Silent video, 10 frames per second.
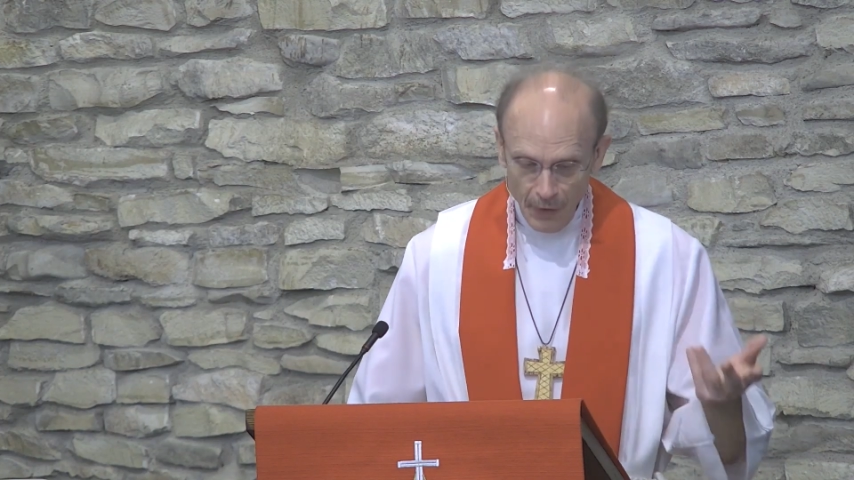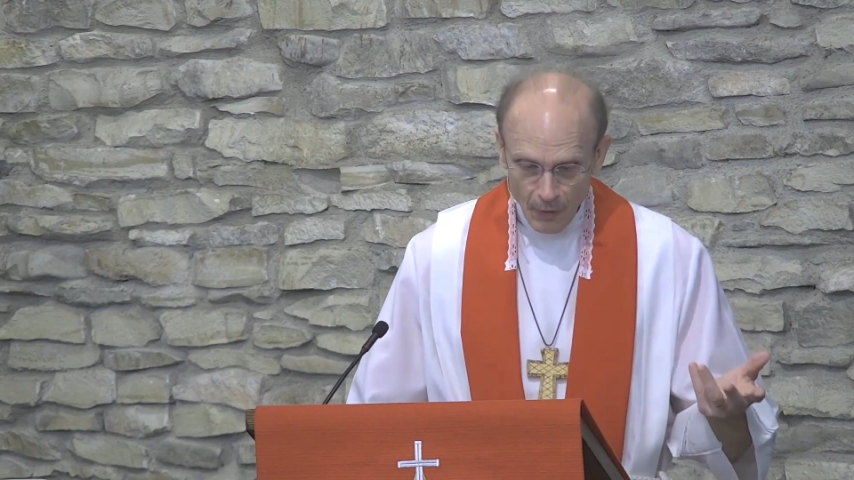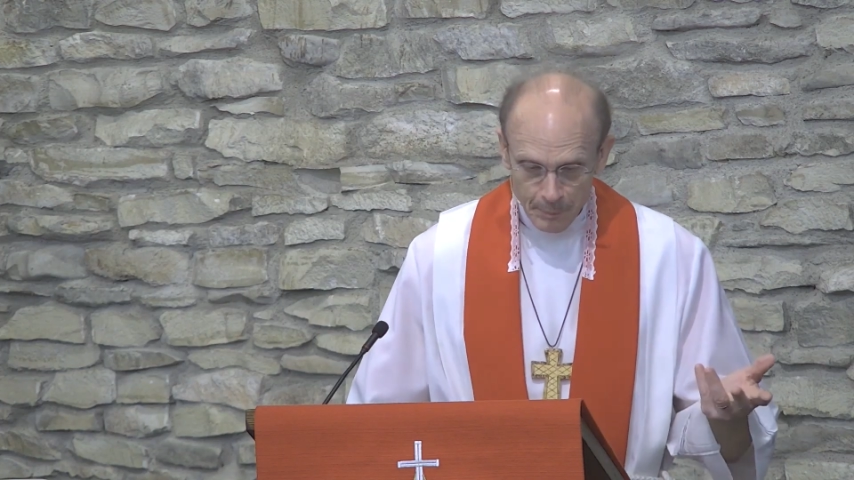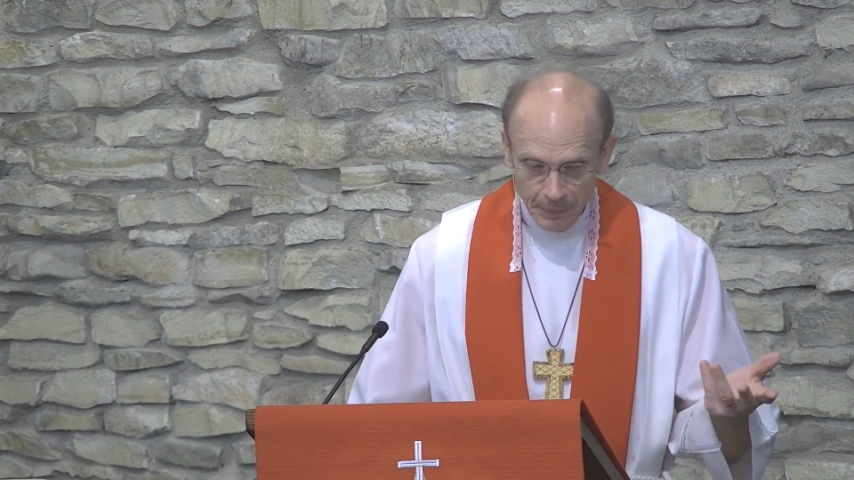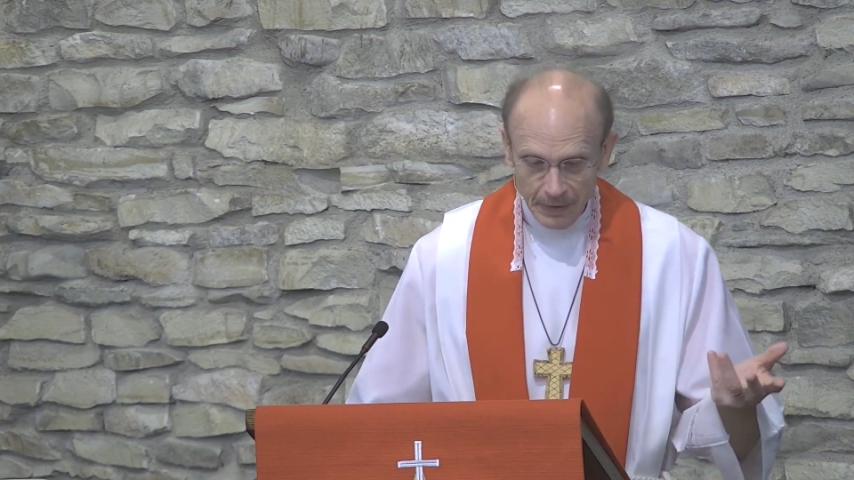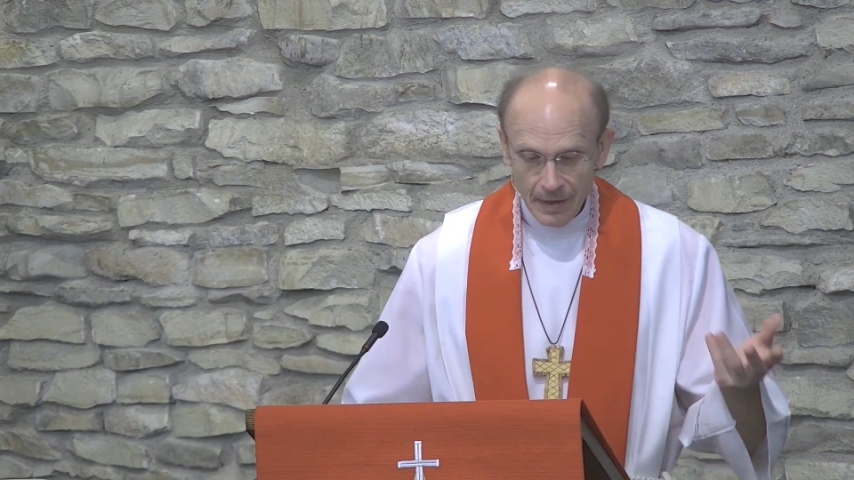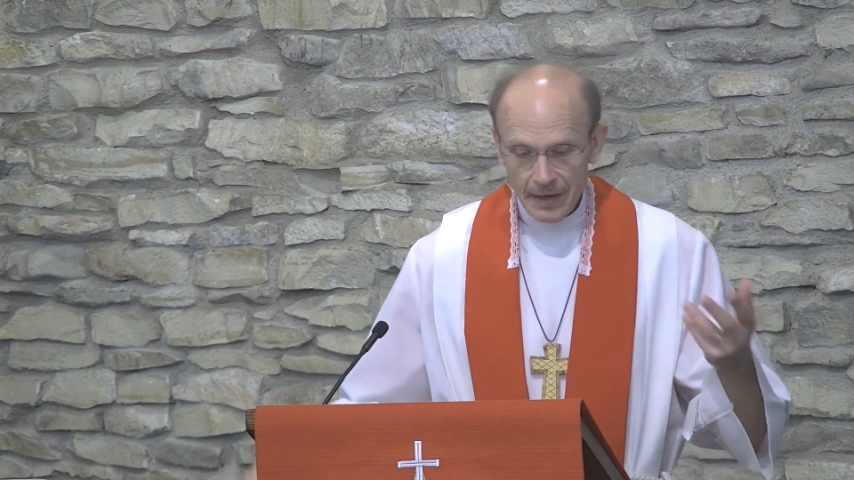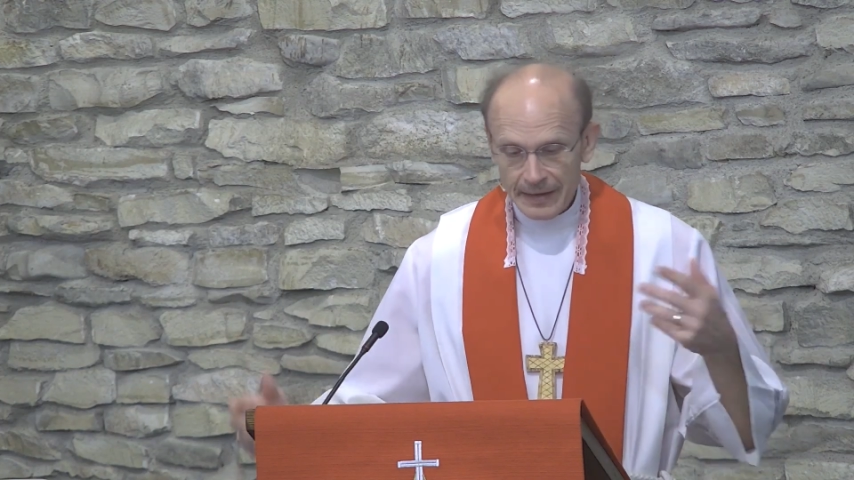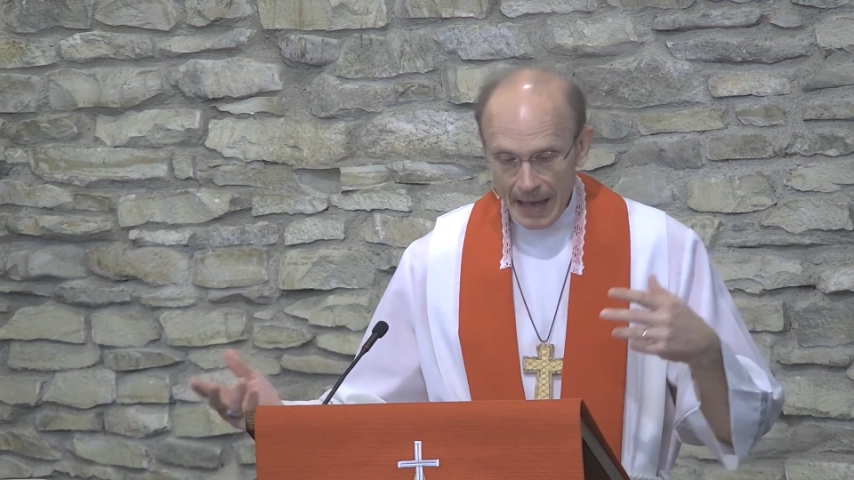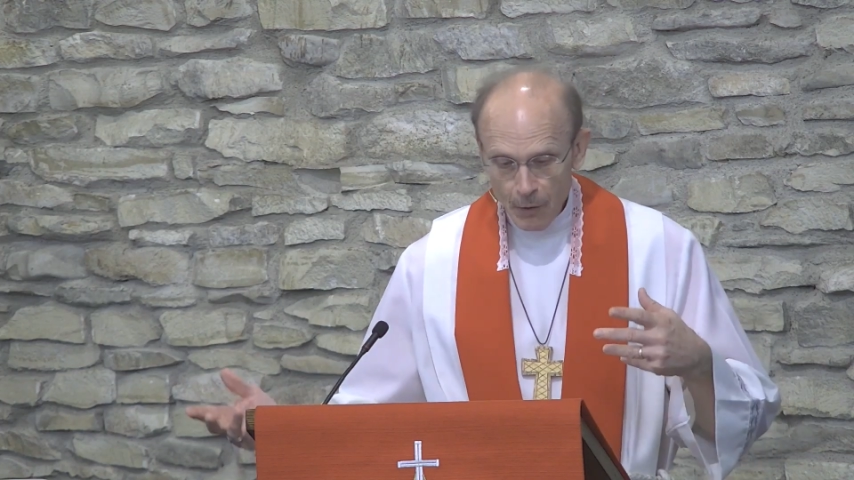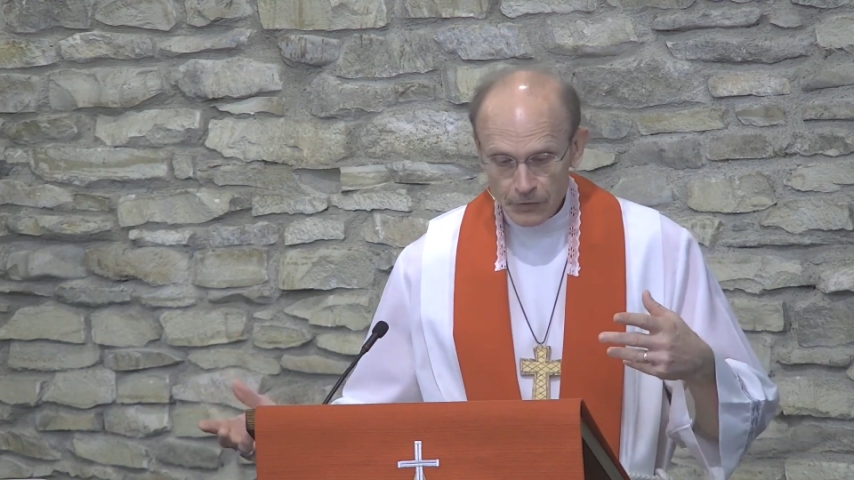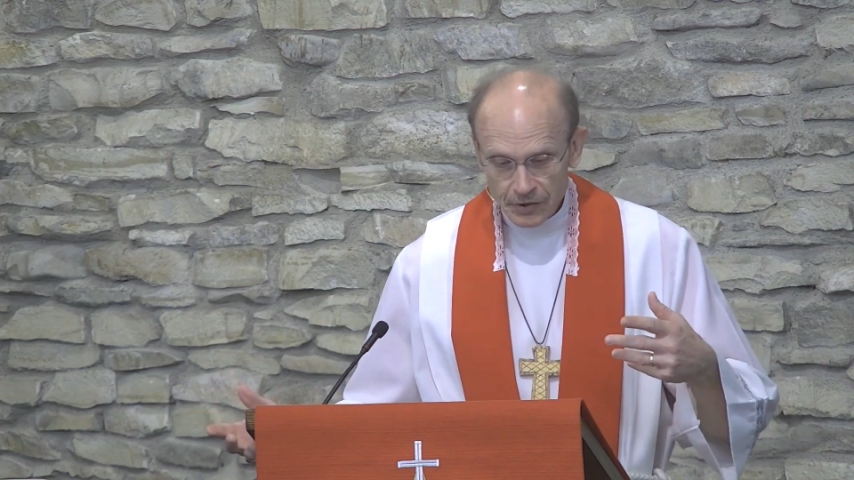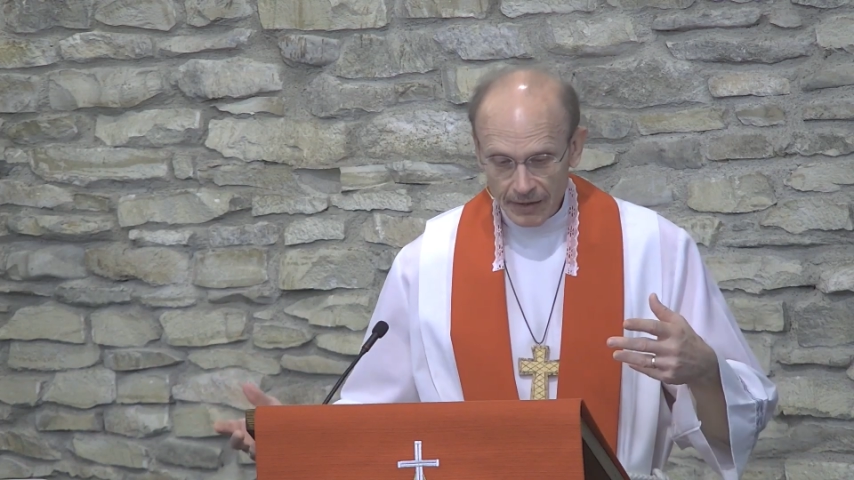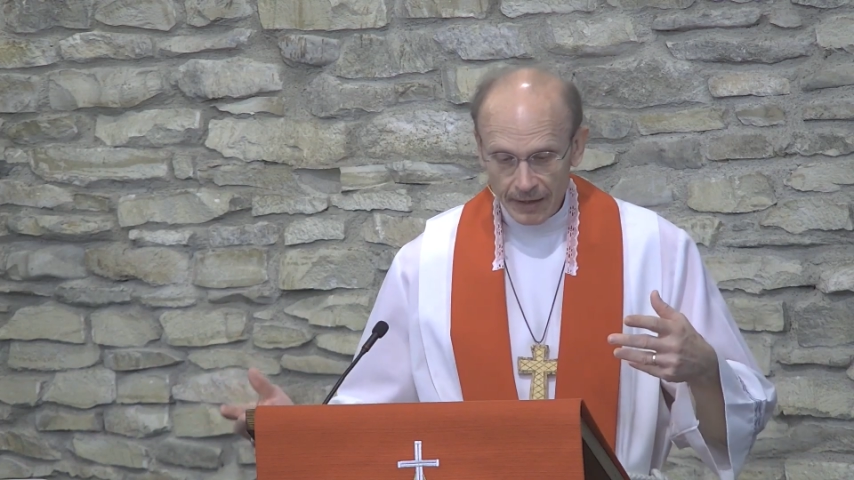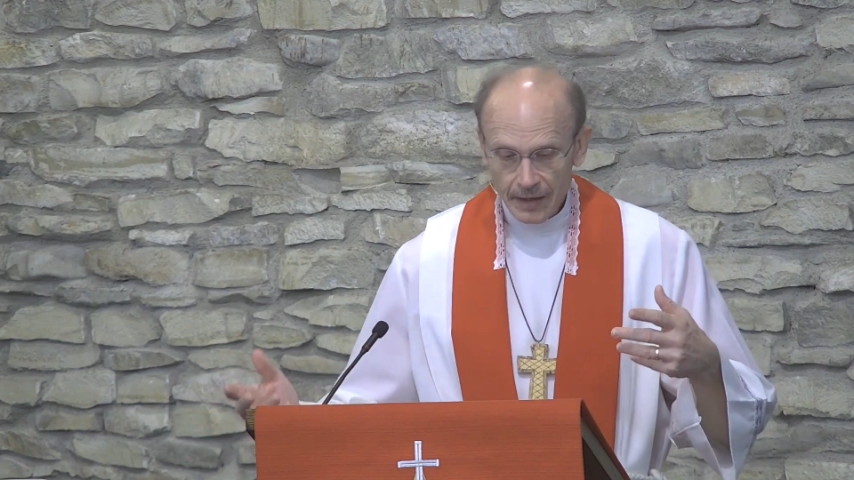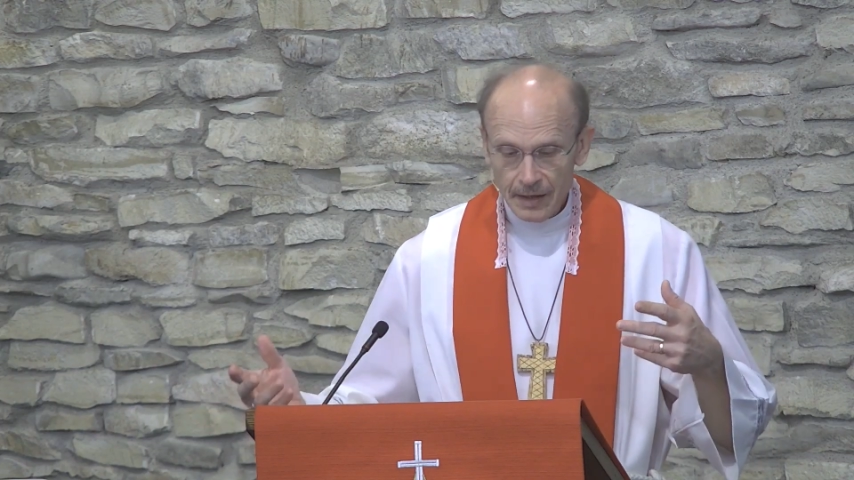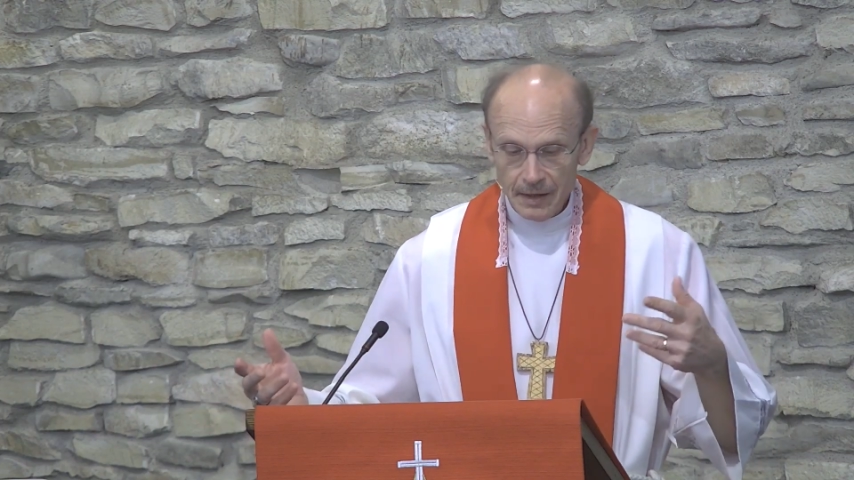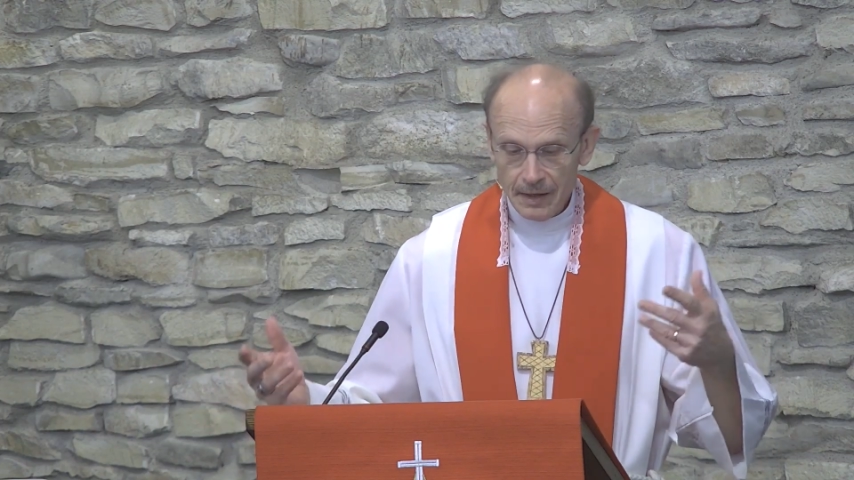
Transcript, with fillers: therapy, counseling,